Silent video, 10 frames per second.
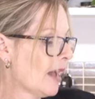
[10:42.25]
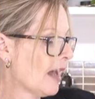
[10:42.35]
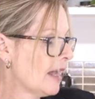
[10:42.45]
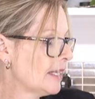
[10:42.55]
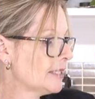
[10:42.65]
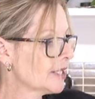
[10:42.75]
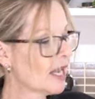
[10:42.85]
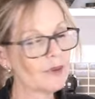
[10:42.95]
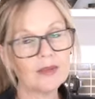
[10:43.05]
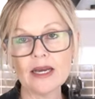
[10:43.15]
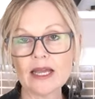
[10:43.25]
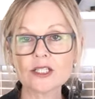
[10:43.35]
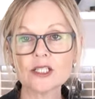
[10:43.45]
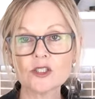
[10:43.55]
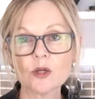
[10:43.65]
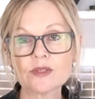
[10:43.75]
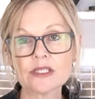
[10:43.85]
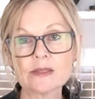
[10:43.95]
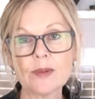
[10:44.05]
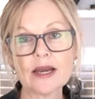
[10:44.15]
and um, it actually stops
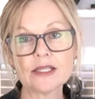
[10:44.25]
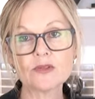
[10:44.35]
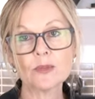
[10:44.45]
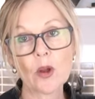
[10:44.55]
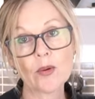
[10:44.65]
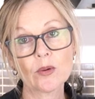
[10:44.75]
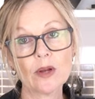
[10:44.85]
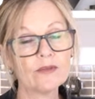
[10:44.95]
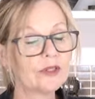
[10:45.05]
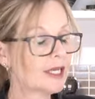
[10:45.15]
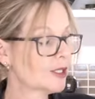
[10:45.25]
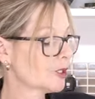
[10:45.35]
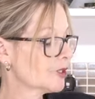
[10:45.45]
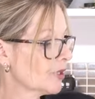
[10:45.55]
the splatters from going all over your kitchen.